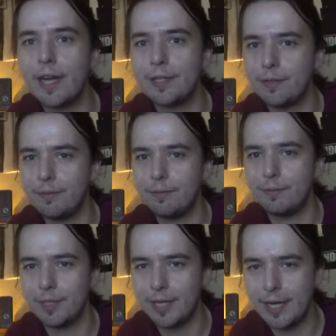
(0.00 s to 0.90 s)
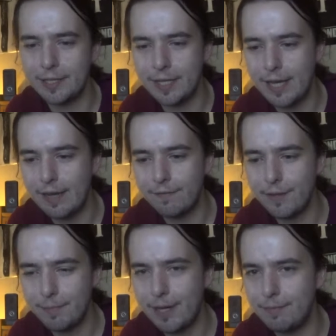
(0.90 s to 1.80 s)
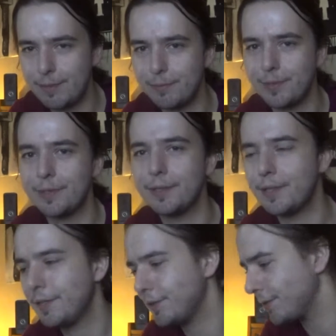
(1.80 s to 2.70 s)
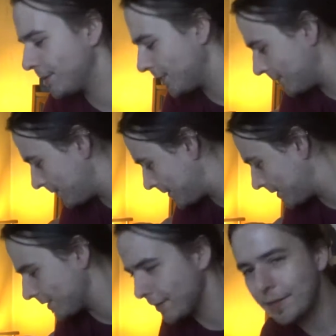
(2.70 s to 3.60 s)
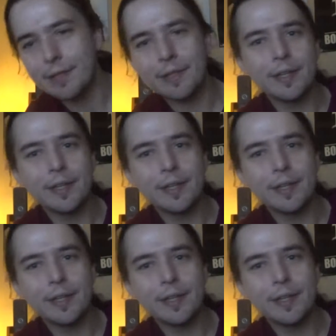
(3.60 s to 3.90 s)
I knew they had to have a Batman one, and sure enough, they did.